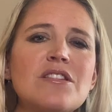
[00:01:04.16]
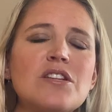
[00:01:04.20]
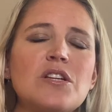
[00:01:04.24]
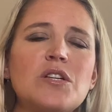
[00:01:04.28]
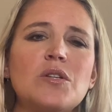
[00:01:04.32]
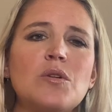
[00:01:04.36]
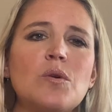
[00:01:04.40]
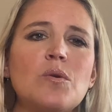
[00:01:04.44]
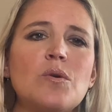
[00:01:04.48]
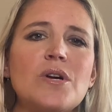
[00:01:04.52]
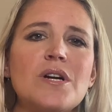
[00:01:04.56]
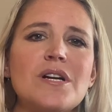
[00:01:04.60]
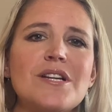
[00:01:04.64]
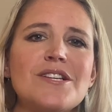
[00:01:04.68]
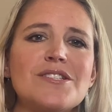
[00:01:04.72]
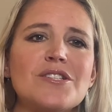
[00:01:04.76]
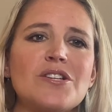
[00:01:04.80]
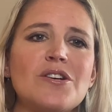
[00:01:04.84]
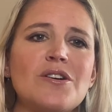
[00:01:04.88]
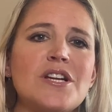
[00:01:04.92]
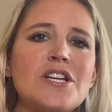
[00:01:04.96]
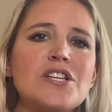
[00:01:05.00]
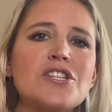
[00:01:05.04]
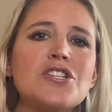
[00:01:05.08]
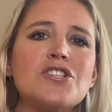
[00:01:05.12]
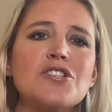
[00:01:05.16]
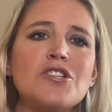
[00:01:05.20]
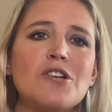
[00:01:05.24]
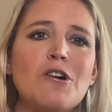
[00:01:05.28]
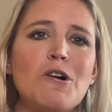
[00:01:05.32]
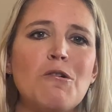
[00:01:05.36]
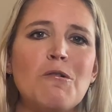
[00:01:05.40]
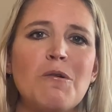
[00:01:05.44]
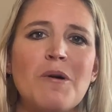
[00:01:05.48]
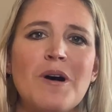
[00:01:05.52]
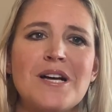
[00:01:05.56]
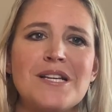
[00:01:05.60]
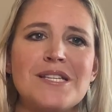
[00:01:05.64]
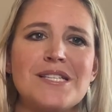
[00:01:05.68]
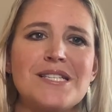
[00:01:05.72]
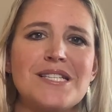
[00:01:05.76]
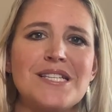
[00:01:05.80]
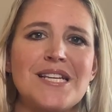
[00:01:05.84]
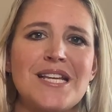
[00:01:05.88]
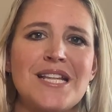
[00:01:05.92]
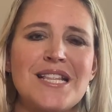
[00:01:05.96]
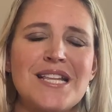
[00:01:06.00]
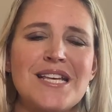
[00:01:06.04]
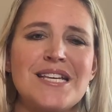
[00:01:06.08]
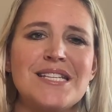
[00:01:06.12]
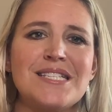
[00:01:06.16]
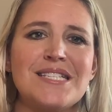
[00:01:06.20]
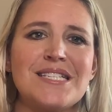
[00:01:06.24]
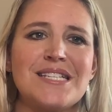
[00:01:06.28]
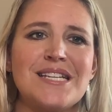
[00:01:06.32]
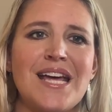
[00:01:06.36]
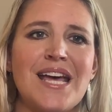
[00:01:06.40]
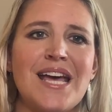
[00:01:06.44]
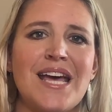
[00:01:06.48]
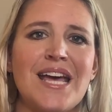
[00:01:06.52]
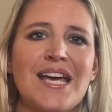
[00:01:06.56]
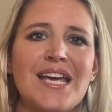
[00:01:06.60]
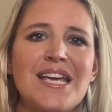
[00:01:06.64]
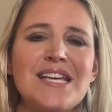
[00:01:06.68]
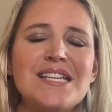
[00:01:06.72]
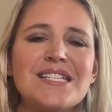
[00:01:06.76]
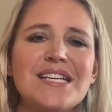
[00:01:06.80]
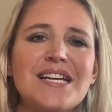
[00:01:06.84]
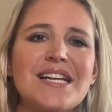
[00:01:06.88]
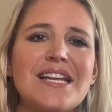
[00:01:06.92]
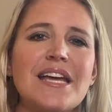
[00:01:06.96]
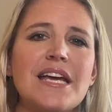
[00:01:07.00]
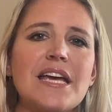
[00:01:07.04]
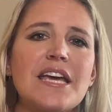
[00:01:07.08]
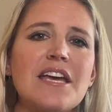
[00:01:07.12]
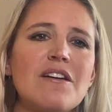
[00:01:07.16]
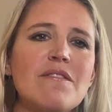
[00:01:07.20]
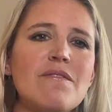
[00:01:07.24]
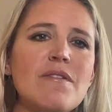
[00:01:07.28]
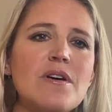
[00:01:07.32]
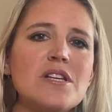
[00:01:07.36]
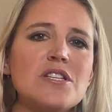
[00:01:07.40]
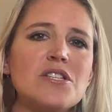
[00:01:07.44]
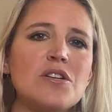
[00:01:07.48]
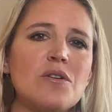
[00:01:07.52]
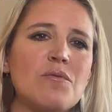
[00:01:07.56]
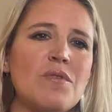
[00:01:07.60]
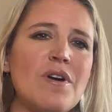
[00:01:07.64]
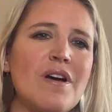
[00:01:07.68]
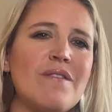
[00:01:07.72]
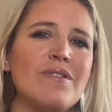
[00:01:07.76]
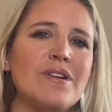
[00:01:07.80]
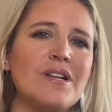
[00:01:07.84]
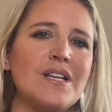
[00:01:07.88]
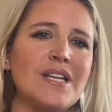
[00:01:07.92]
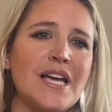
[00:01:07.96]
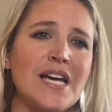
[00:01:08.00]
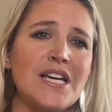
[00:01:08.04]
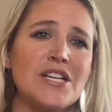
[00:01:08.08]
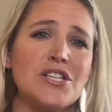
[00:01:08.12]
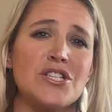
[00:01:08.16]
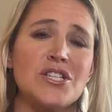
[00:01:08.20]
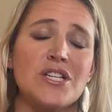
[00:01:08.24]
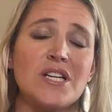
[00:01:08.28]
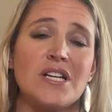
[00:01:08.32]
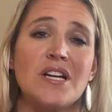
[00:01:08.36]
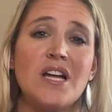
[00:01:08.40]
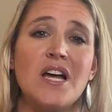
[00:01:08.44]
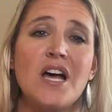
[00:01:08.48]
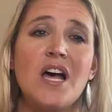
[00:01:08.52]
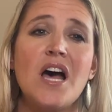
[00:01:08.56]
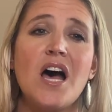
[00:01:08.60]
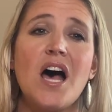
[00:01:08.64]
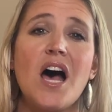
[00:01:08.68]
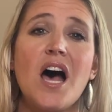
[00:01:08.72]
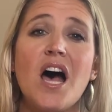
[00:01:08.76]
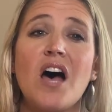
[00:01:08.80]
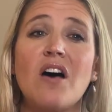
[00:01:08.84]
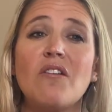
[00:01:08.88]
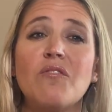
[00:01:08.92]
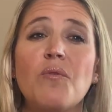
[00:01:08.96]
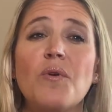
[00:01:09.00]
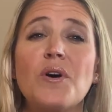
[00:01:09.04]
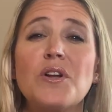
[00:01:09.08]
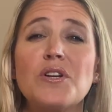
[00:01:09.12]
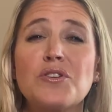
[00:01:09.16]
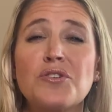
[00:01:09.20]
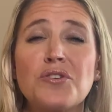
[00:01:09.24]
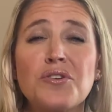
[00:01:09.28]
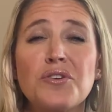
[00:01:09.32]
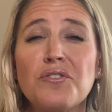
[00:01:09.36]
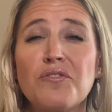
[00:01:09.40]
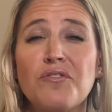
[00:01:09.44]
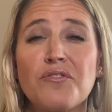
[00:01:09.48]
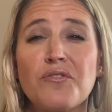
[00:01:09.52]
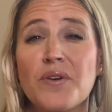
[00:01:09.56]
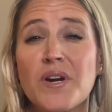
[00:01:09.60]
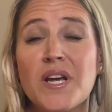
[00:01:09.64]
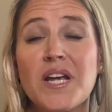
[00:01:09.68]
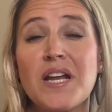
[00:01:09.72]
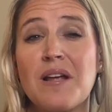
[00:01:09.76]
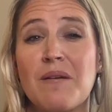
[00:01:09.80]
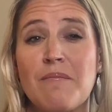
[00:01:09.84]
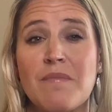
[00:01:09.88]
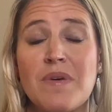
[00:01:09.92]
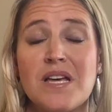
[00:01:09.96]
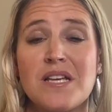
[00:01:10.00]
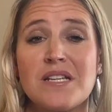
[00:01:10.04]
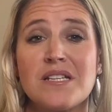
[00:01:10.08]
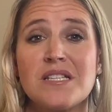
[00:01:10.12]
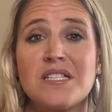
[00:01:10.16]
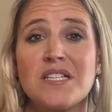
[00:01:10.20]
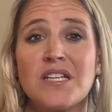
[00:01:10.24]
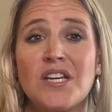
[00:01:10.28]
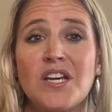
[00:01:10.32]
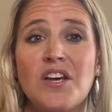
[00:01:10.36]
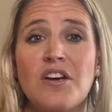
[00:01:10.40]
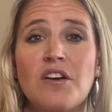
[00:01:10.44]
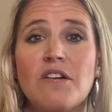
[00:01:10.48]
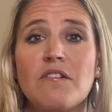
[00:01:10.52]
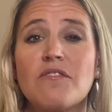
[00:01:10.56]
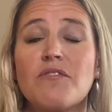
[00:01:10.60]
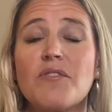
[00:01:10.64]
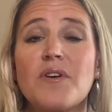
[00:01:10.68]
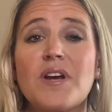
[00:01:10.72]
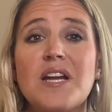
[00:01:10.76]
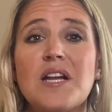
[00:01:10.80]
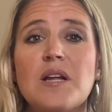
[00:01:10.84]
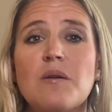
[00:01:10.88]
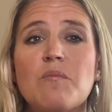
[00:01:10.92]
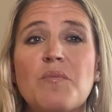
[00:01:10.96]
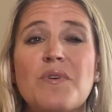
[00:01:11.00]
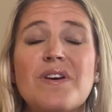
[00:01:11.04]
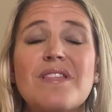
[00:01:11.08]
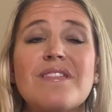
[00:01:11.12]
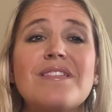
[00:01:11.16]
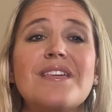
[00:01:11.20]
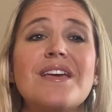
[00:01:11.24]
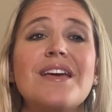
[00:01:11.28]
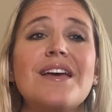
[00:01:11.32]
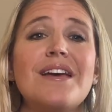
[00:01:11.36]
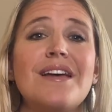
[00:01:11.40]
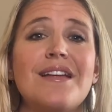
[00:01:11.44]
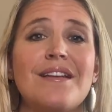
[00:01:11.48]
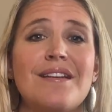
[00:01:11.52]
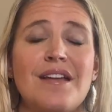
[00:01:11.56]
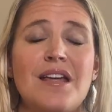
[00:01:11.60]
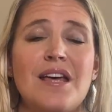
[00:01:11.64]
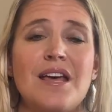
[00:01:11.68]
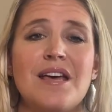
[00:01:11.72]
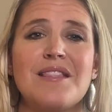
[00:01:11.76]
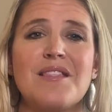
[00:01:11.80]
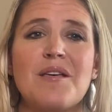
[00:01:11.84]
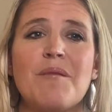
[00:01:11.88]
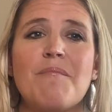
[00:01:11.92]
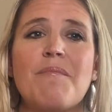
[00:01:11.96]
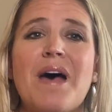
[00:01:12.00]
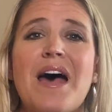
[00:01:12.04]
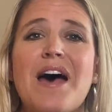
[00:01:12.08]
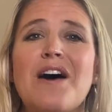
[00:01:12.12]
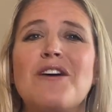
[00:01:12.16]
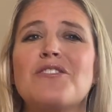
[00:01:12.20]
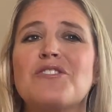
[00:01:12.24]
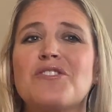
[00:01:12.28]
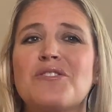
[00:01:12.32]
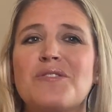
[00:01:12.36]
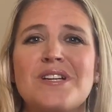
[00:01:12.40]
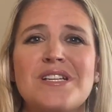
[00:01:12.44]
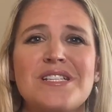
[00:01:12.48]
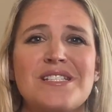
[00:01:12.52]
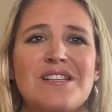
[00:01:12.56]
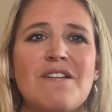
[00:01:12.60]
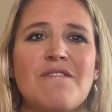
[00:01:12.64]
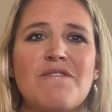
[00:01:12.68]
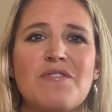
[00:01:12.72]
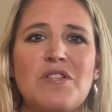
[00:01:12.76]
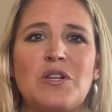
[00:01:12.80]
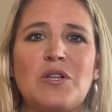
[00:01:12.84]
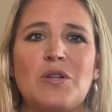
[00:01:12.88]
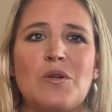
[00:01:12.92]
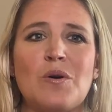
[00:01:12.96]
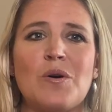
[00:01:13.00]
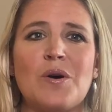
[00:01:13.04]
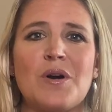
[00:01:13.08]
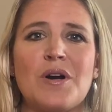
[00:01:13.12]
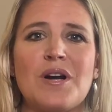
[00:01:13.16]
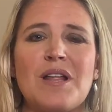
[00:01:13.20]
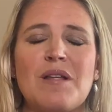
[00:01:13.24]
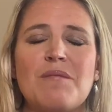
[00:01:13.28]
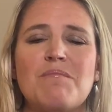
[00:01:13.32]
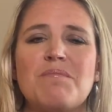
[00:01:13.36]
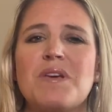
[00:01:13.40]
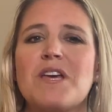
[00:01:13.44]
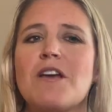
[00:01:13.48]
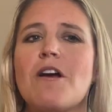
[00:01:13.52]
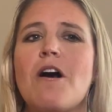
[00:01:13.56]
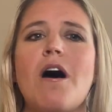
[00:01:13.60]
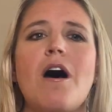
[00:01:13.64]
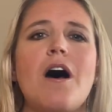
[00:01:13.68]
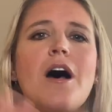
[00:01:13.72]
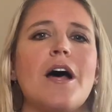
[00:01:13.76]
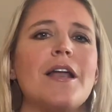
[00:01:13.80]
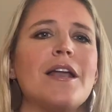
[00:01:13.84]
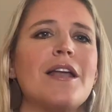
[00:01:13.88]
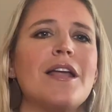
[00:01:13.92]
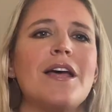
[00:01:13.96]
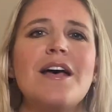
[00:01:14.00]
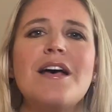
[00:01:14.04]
the Lord is going to show us in this day. He's going to give us a revelation of what true freedom is. Freedom within the boundaries of the Lord and beyond